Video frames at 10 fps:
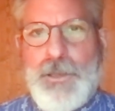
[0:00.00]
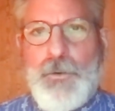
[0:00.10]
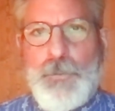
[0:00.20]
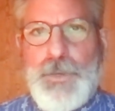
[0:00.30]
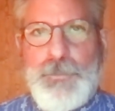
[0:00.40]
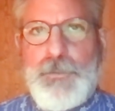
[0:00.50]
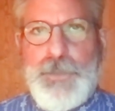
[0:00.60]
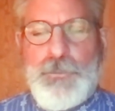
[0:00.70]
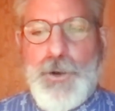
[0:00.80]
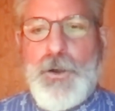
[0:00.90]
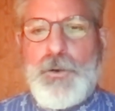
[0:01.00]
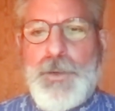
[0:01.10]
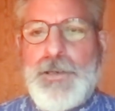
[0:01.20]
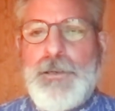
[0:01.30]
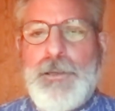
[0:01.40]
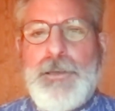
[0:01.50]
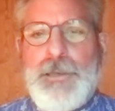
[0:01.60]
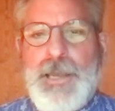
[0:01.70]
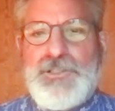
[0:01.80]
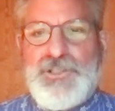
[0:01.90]
You don't want people to be rogue, but
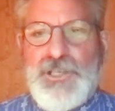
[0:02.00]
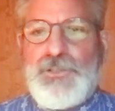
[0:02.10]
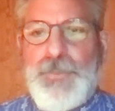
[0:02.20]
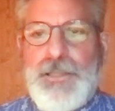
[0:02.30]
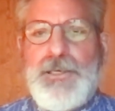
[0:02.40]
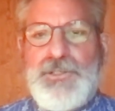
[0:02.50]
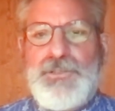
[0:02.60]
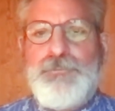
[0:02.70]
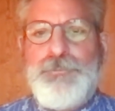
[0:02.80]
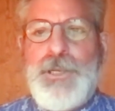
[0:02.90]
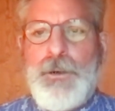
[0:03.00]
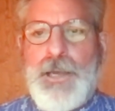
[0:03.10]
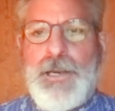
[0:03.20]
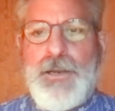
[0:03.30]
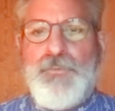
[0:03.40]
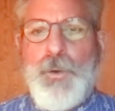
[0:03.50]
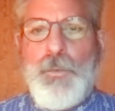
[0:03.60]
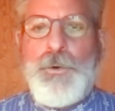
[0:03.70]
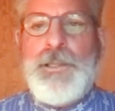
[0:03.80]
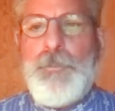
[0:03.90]
it's just been this, you know, kind of, well,
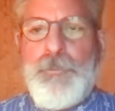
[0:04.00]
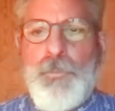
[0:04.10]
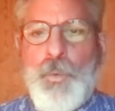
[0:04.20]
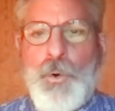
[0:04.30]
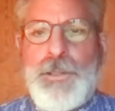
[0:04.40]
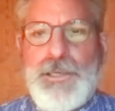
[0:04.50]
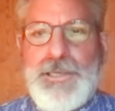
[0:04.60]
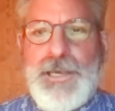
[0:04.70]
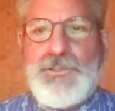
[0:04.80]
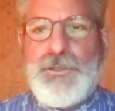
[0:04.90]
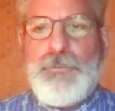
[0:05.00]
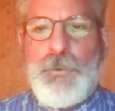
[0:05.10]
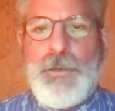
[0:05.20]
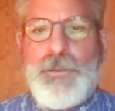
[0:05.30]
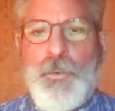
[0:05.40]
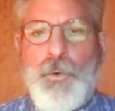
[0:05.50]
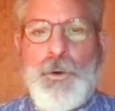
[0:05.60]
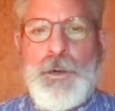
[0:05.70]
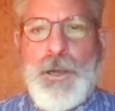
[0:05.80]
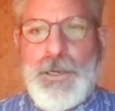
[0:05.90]
we're in the war in the desert. We're in the
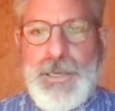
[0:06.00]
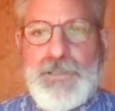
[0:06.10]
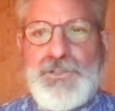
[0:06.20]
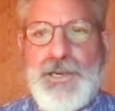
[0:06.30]
war against